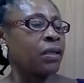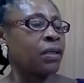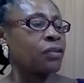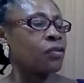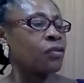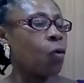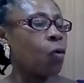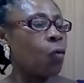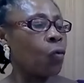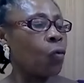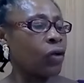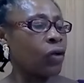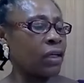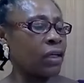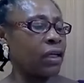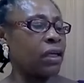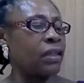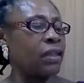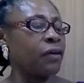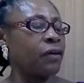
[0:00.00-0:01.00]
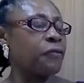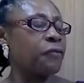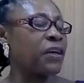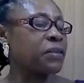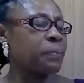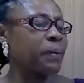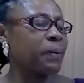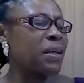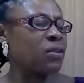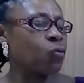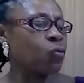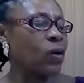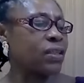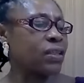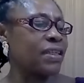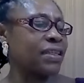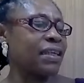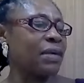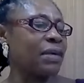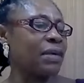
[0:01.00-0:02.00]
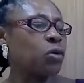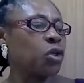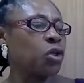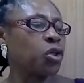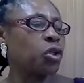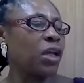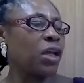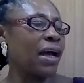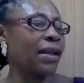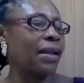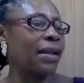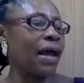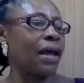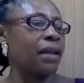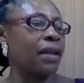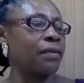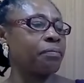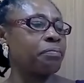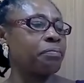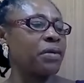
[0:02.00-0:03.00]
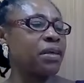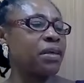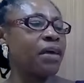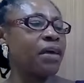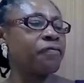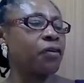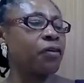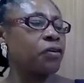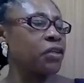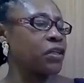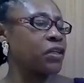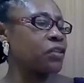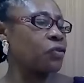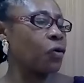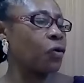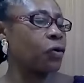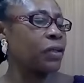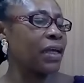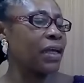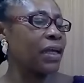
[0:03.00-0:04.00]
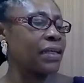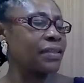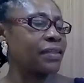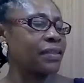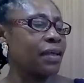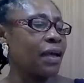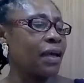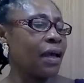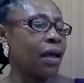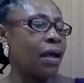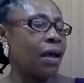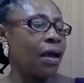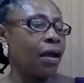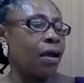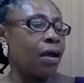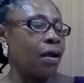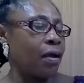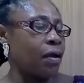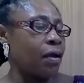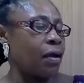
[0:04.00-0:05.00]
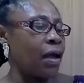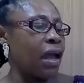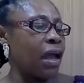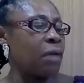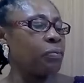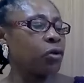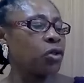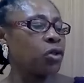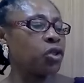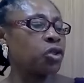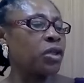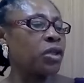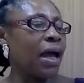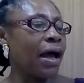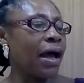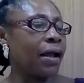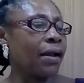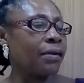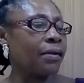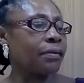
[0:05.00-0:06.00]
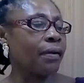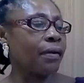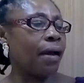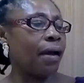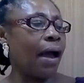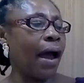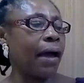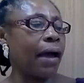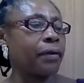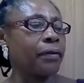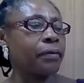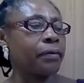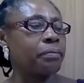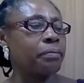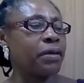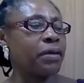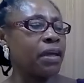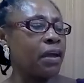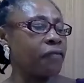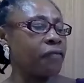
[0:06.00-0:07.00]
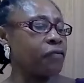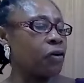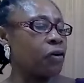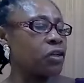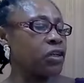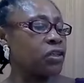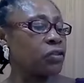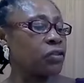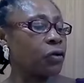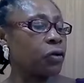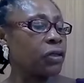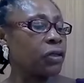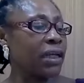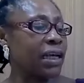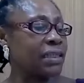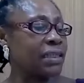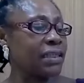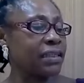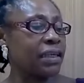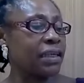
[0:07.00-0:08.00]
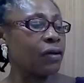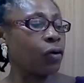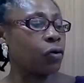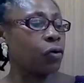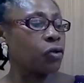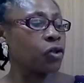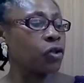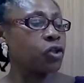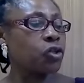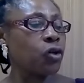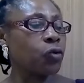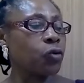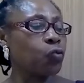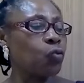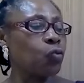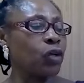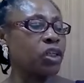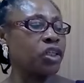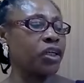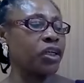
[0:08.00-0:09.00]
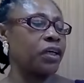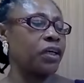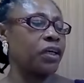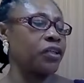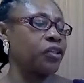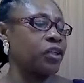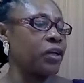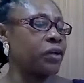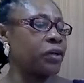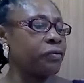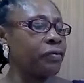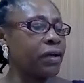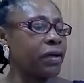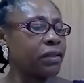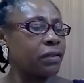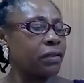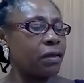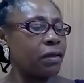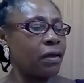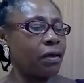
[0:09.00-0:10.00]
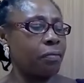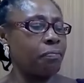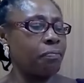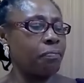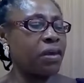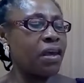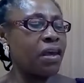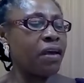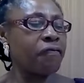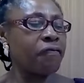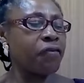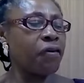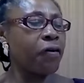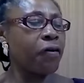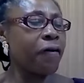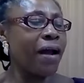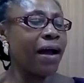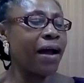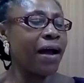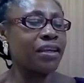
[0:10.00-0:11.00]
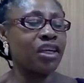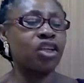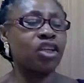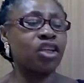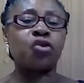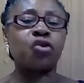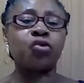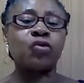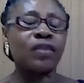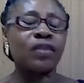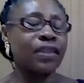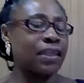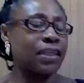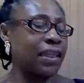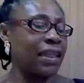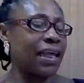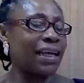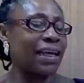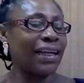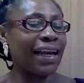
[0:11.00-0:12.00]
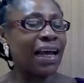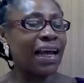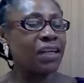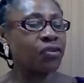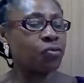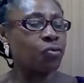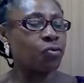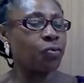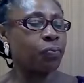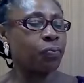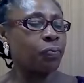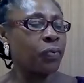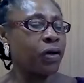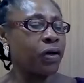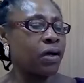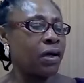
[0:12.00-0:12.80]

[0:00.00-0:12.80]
So in the first place, what is emotional and behavior disorders? Emotional and behavior disorders is a condition which generates behavioral issues in the classroom.